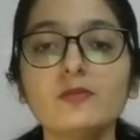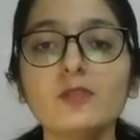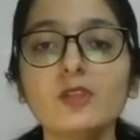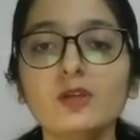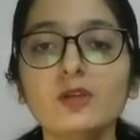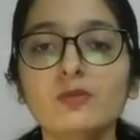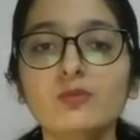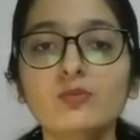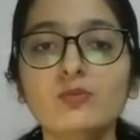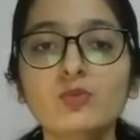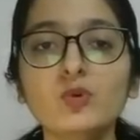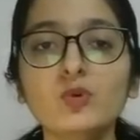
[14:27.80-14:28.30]

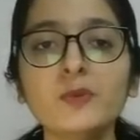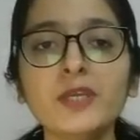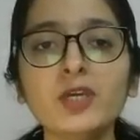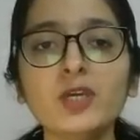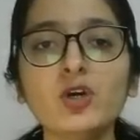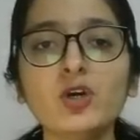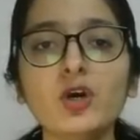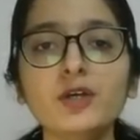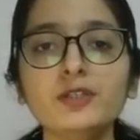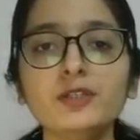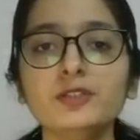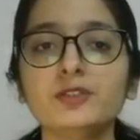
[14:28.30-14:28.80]
Moving
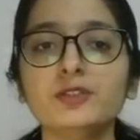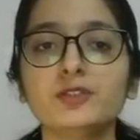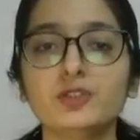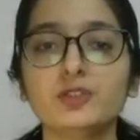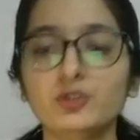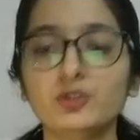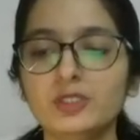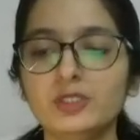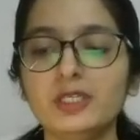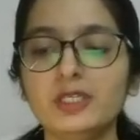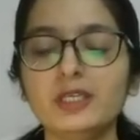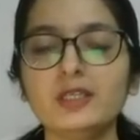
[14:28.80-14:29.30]
on
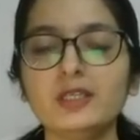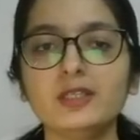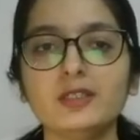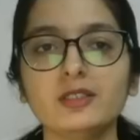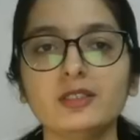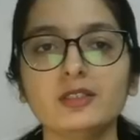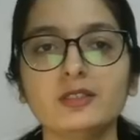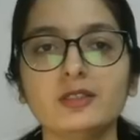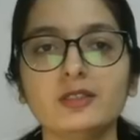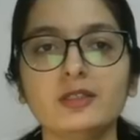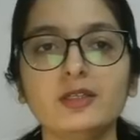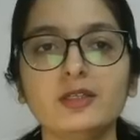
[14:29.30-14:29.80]
to the
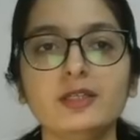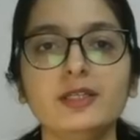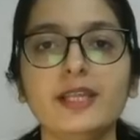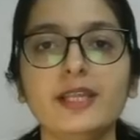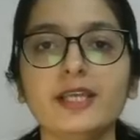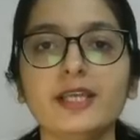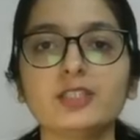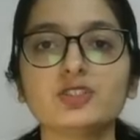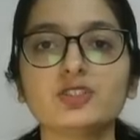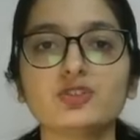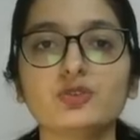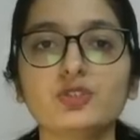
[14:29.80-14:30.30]

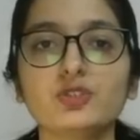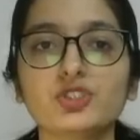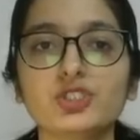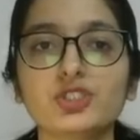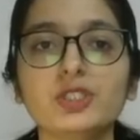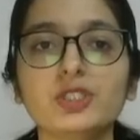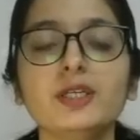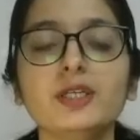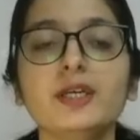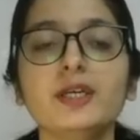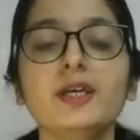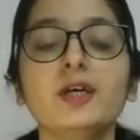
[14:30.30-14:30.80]
next
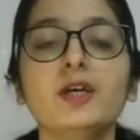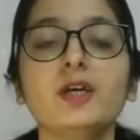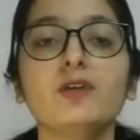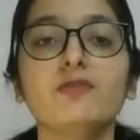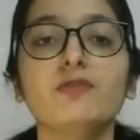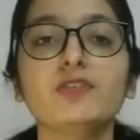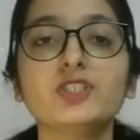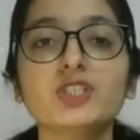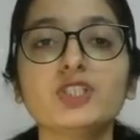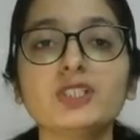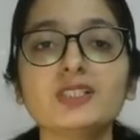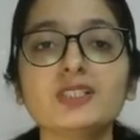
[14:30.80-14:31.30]
question,
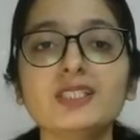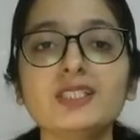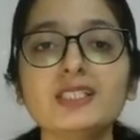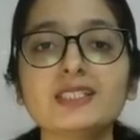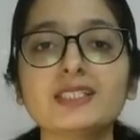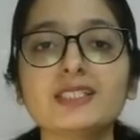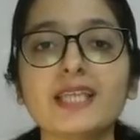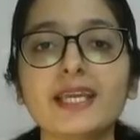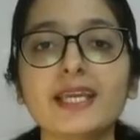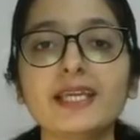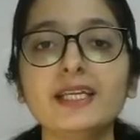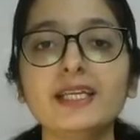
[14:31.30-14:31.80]
which is the
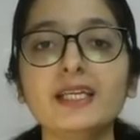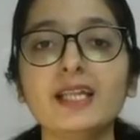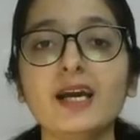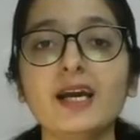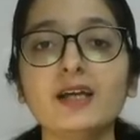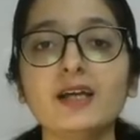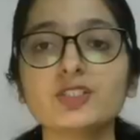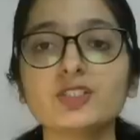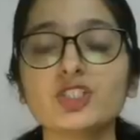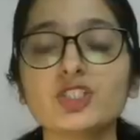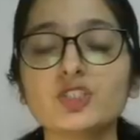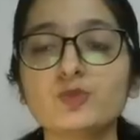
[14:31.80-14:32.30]
second
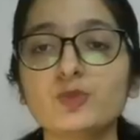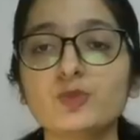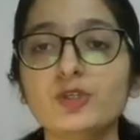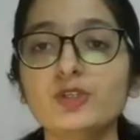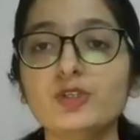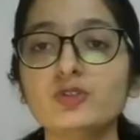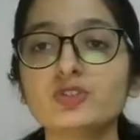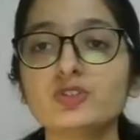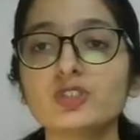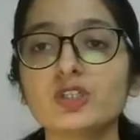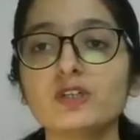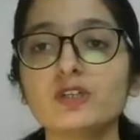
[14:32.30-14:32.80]
largest
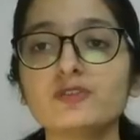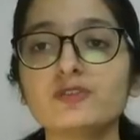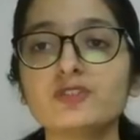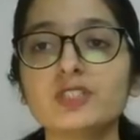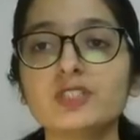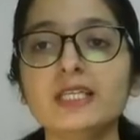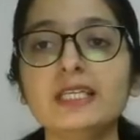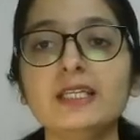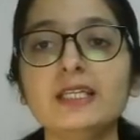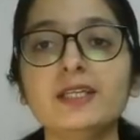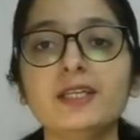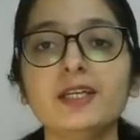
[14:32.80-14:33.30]
producer of
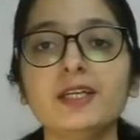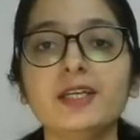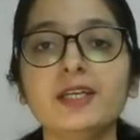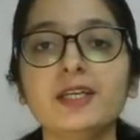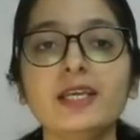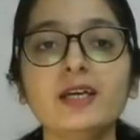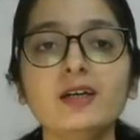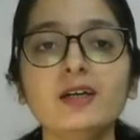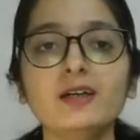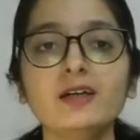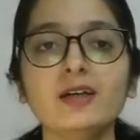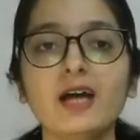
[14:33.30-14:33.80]
steel in
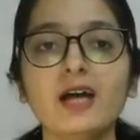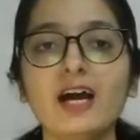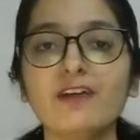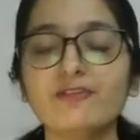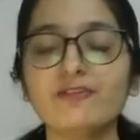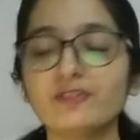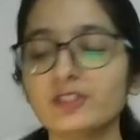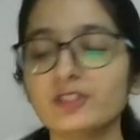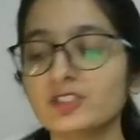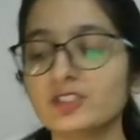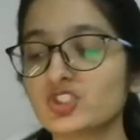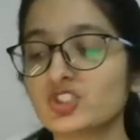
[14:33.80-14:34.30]
India
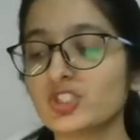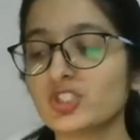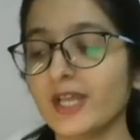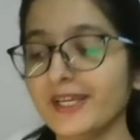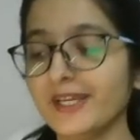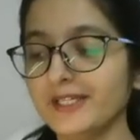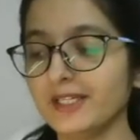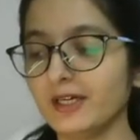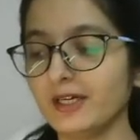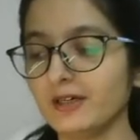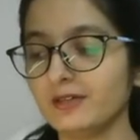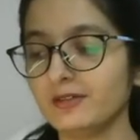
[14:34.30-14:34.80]
after
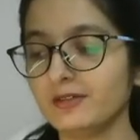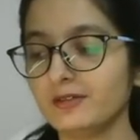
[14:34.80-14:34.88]
China?